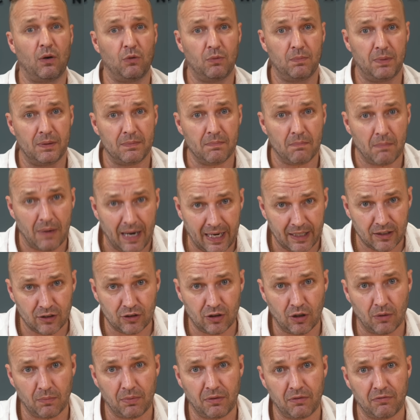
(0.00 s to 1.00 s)
would be my
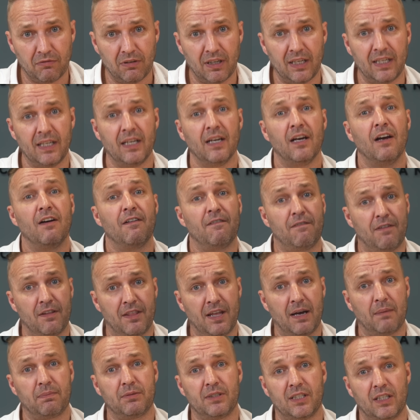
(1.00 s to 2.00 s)
top 3 for
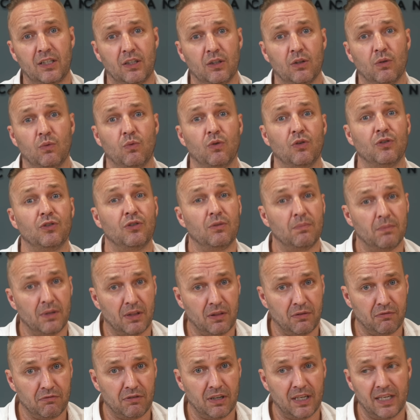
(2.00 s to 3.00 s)
that particular one, number
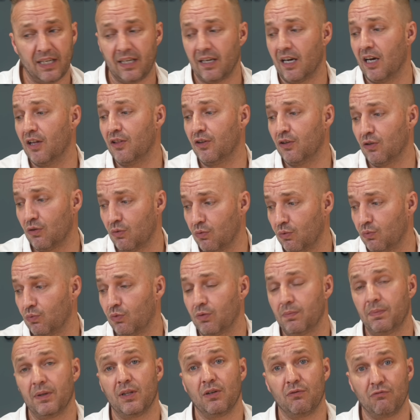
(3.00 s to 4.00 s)
3. And the other one
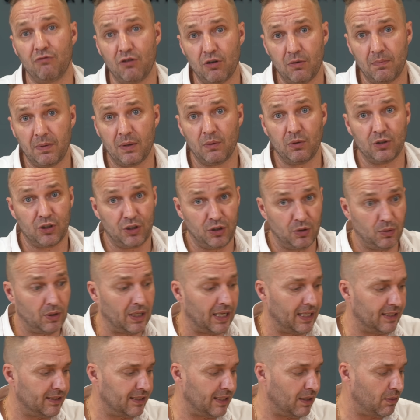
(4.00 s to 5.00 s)
would be the ruby, which you
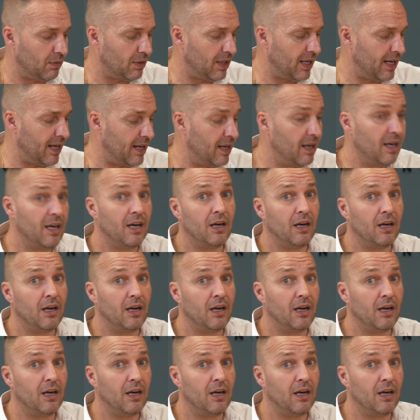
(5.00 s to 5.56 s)
guys out there